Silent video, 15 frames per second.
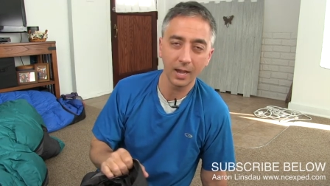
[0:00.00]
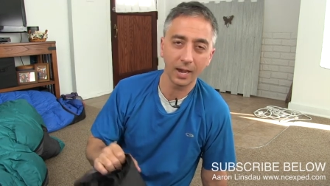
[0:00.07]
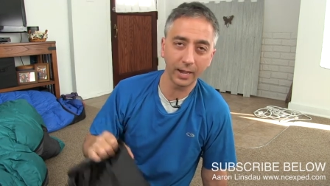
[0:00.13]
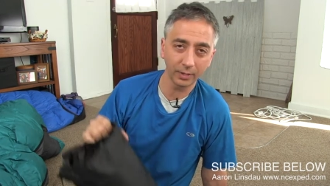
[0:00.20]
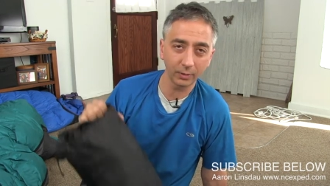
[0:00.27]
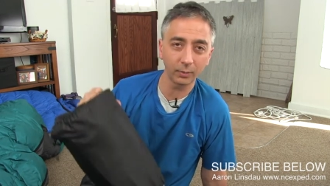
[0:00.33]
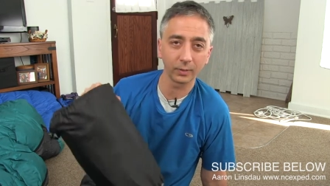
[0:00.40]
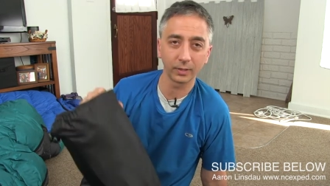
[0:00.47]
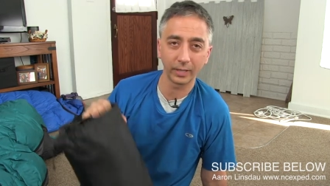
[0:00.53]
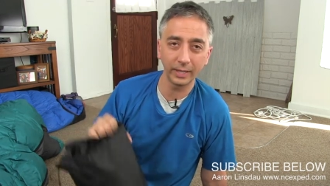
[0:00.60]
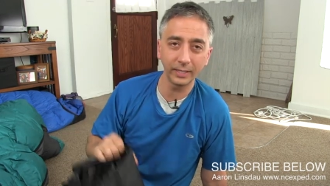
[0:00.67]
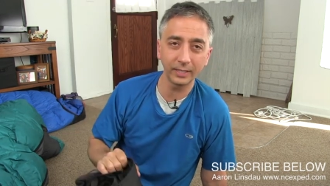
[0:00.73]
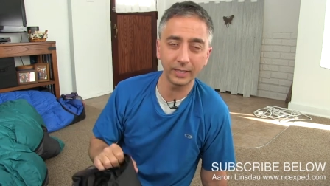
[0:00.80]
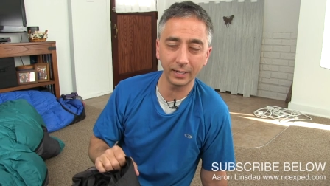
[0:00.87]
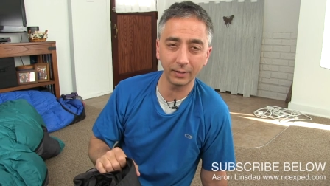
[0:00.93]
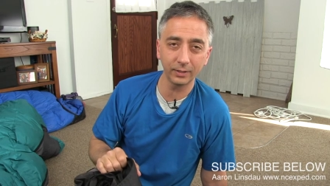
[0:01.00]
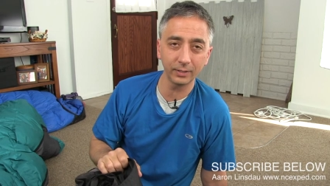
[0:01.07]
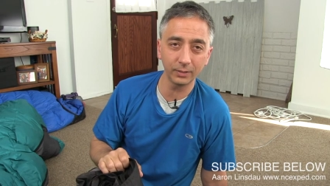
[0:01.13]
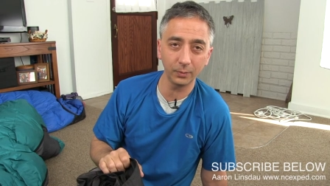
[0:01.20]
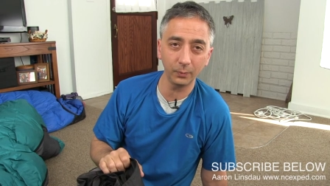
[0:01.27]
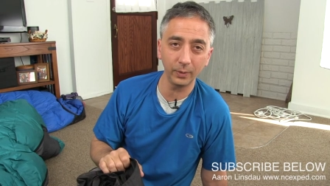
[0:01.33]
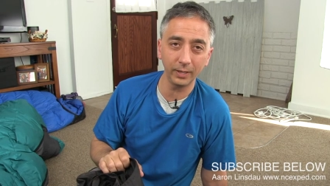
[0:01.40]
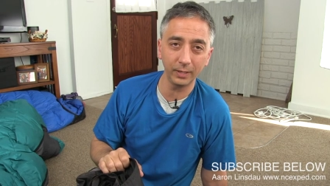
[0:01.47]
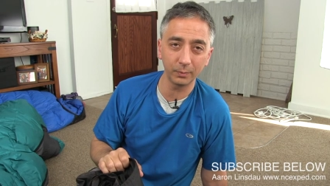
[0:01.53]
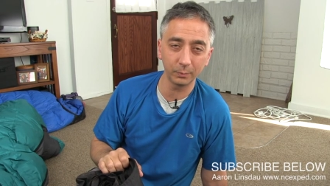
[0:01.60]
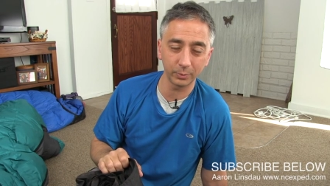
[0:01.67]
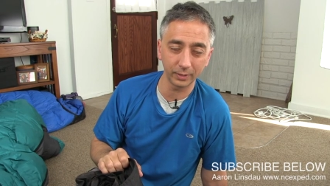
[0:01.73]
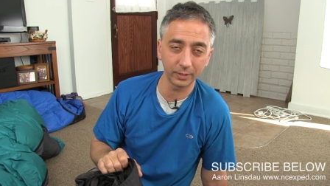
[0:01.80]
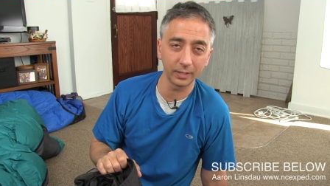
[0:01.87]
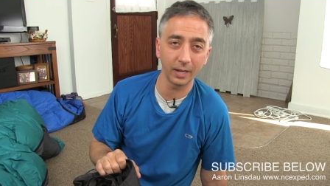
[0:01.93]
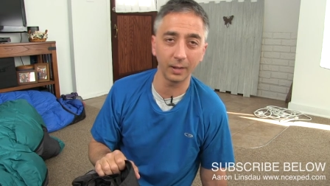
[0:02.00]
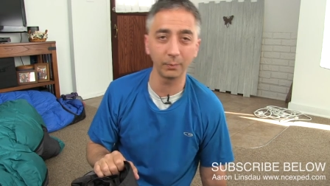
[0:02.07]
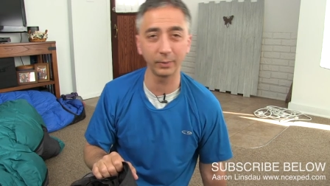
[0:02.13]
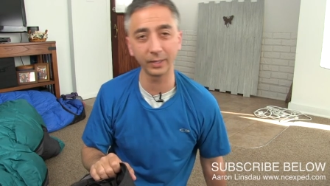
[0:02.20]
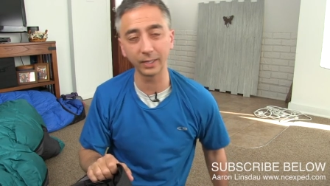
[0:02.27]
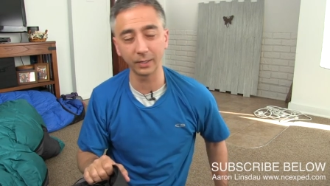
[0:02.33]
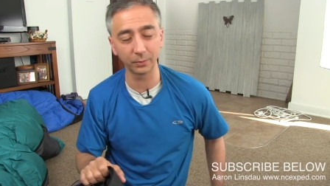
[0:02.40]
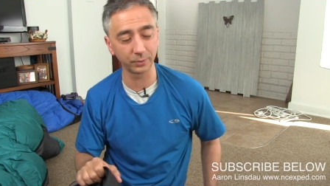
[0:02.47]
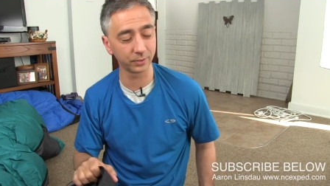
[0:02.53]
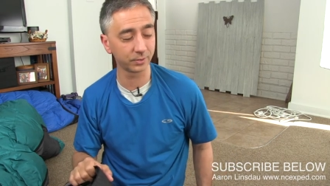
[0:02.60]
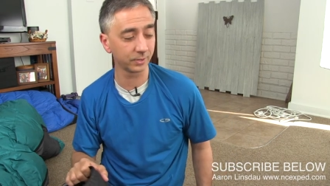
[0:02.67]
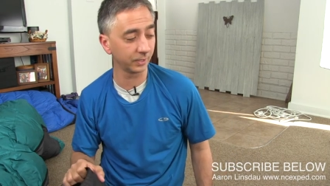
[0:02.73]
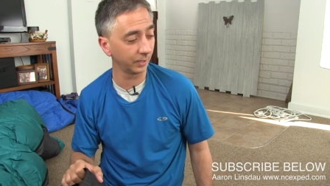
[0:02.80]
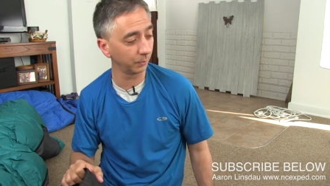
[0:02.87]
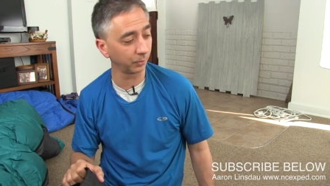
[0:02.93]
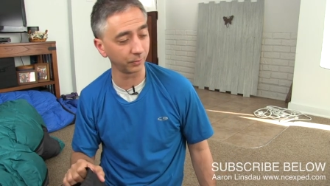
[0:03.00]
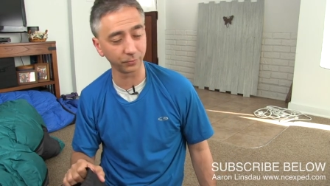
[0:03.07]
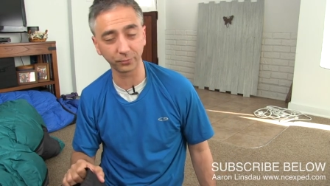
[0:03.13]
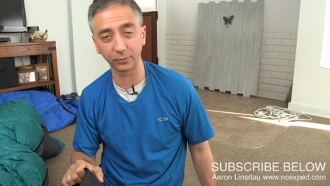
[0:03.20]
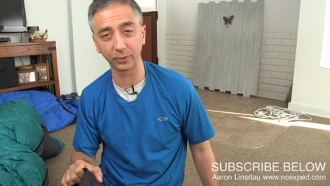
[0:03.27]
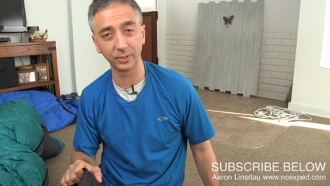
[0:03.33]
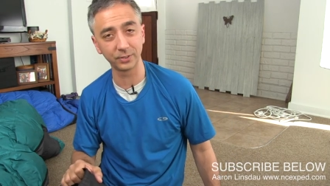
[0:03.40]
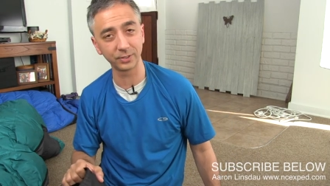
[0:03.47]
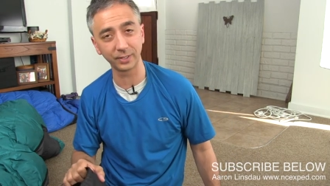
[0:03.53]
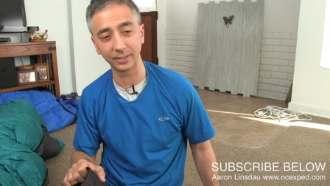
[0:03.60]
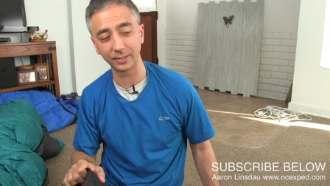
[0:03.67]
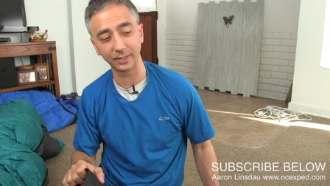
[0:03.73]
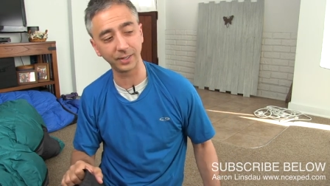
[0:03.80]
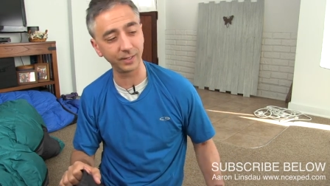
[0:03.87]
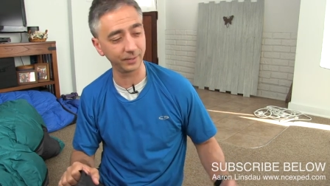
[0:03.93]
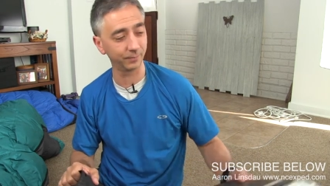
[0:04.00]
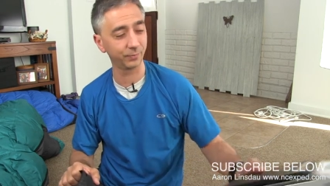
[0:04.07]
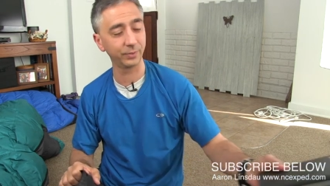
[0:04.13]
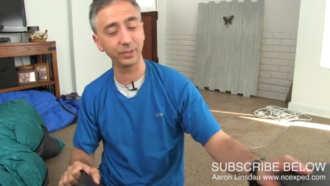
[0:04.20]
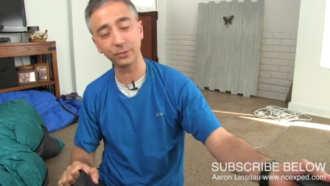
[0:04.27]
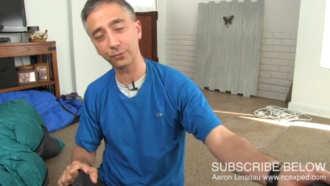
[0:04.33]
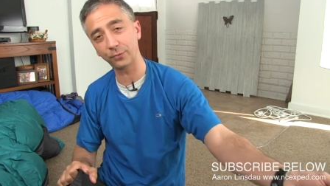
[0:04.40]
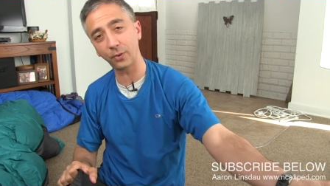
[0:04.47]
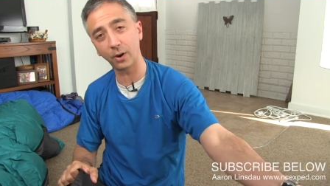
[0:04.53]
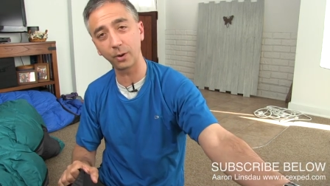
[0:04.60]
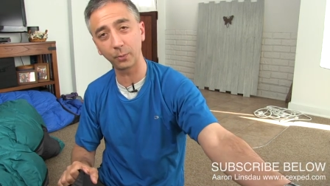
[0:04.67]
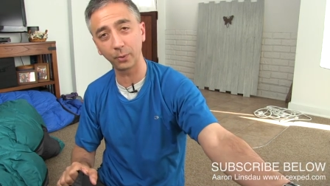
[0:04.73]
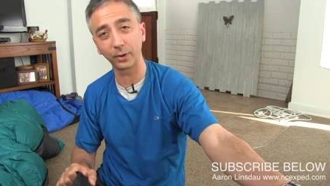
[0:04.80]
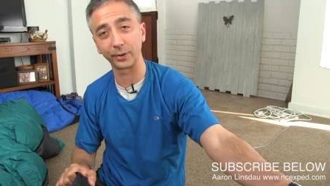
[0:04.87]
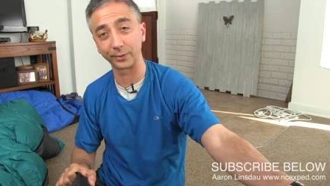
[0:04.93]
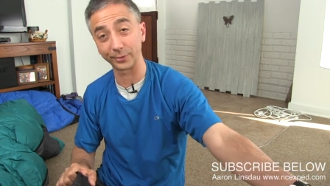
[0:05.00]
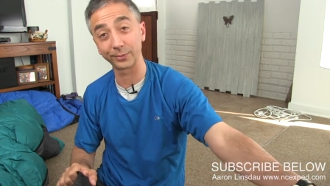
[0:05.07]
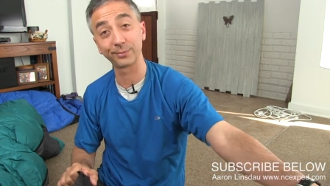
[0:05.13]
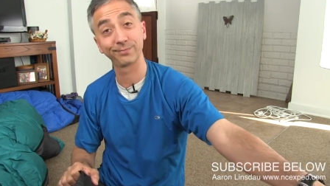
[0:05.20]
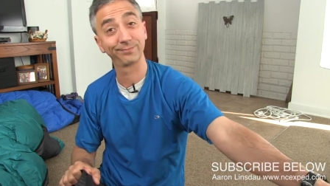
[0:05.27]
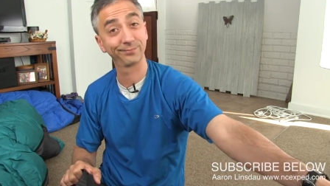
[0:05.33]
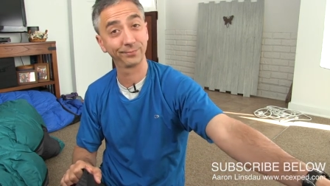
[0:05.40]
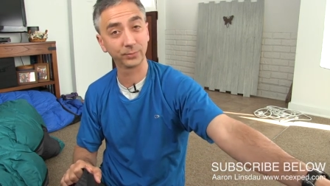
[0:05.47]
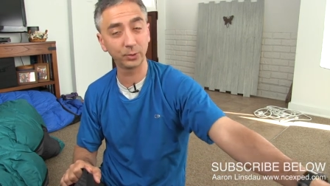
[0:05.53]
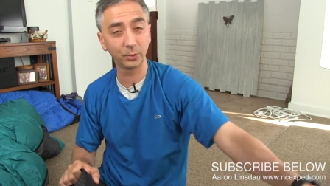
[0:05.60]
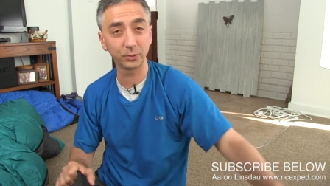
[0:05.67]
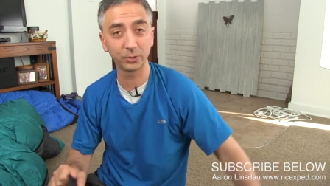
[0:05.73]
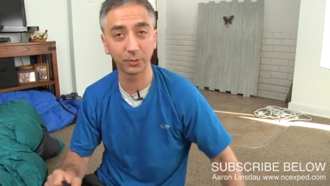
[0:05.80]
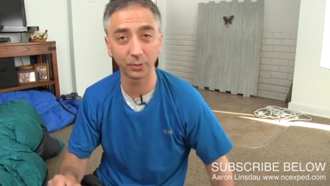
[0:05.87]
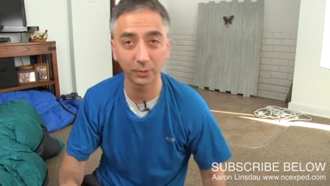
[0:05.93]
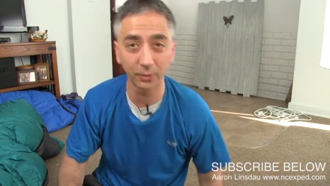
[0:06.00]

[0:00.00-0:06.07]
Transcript: I don't like carrying the weight, but not being able to sleep and freezing at night is far worse. Don't you